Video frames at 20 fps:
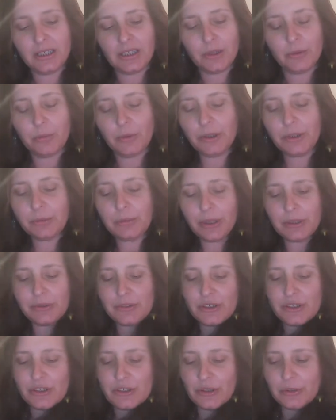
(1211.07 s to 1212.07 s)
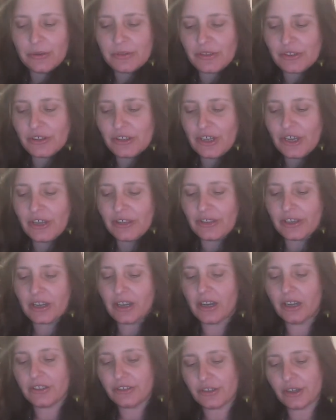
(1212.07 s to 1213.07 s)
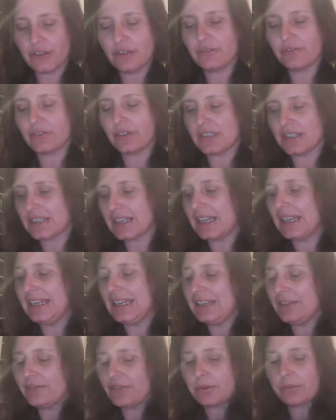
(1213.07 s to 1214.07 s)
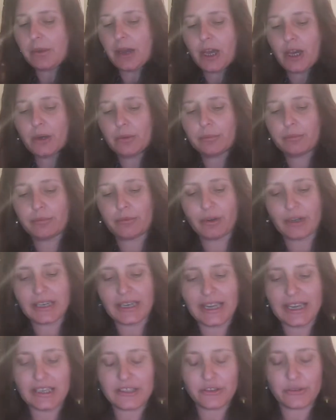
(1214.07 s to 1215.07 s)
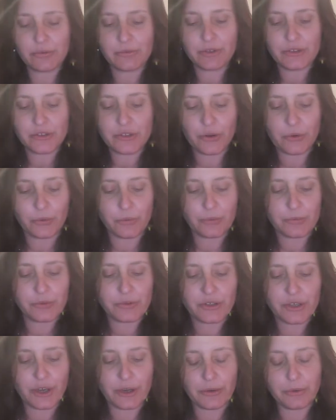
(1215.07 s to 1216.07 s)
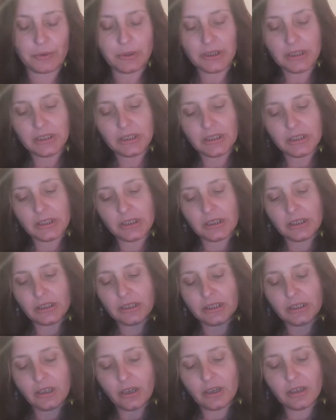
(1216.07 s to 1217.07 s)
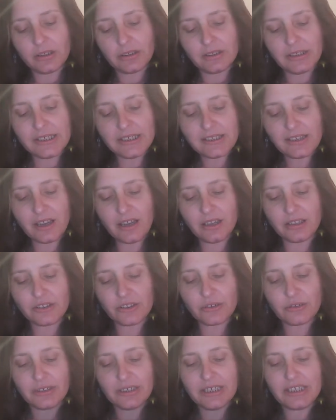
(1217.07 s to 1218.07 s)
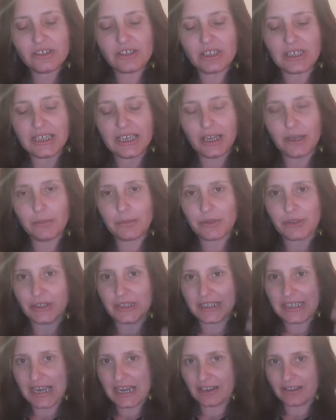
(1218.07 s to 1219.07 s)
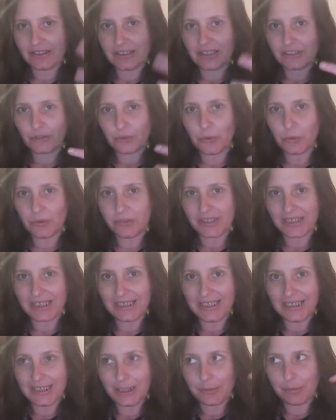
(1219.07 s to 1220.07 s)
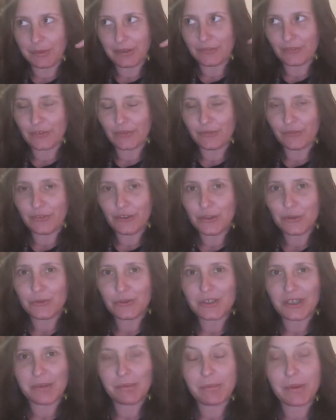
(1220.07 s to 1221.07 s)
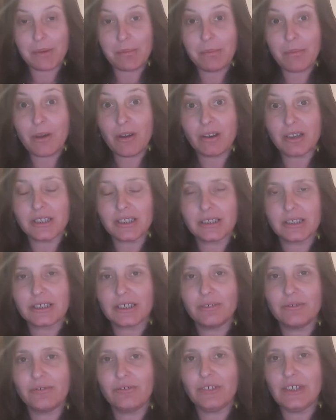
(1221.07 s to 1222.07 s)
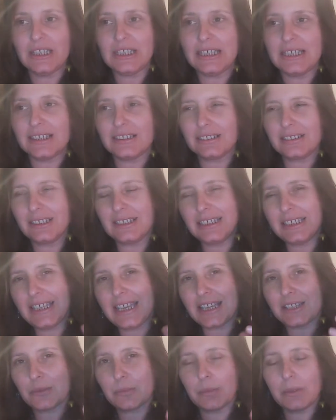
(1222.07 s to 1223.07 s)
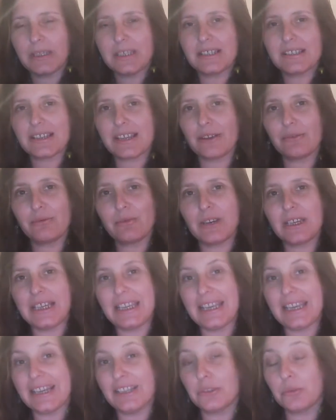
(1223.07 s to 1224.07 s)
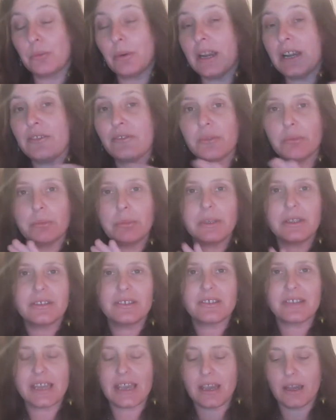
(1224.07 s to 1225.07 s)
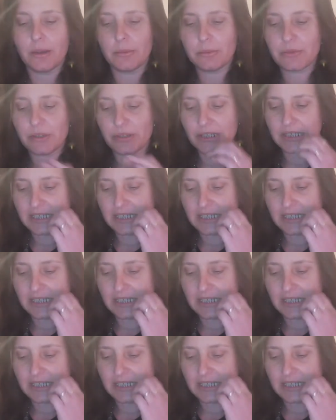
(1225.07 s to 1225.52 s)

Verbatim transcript: what I'm going to do as I turn the cards over is leave them upright as a result. So these cards are initially upside down, and that's causing a little bit of confusion in my mind. I can feel it. It's like, yes, but is that really as relevant because they're upside